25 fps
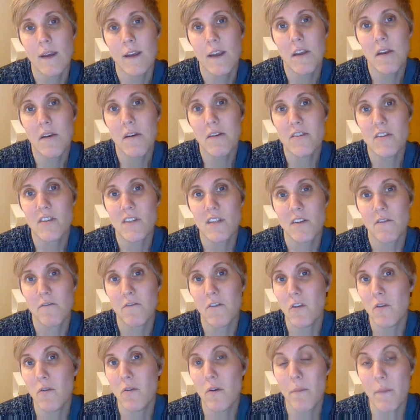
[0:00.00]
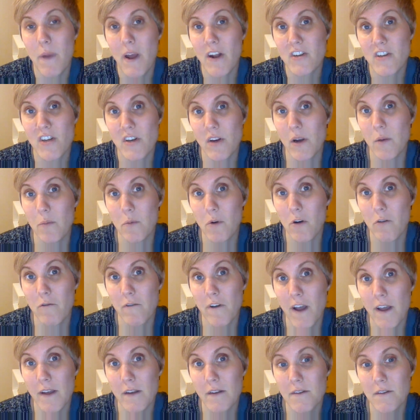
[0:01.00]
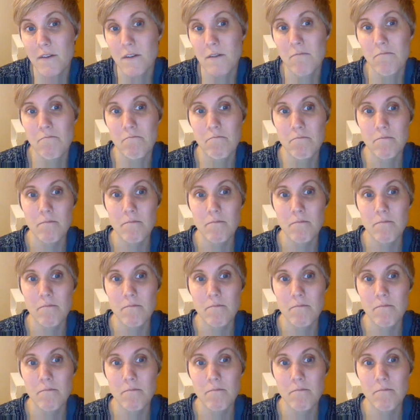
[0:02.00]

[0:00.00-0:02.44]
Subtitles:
Here are just a few imaginary profiles.